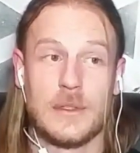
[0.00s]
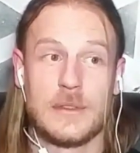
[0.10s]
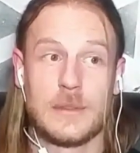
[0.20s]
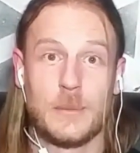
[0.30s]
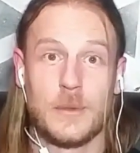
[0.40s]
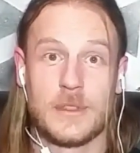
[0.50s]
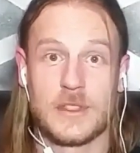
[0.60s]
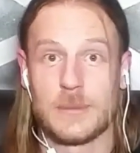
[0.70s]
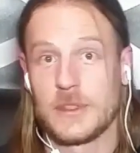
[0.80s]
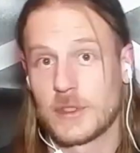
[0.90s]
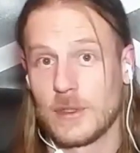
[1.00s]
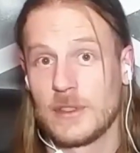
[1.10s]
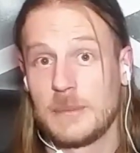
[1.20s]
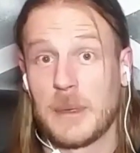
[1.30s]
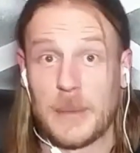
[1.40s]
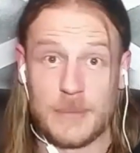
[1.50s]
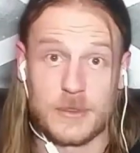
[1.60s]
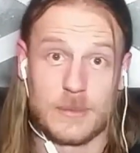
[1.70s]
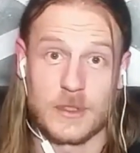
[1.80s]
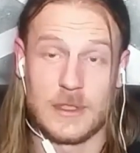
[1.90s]
would move us up to Scotland. My
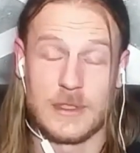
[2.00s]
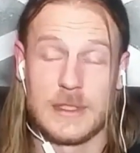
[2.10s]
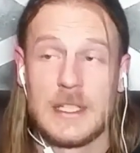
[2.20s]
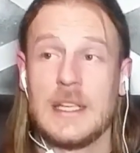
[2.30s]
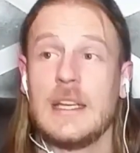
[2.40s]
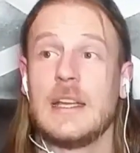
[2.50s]
mum's from Scotland.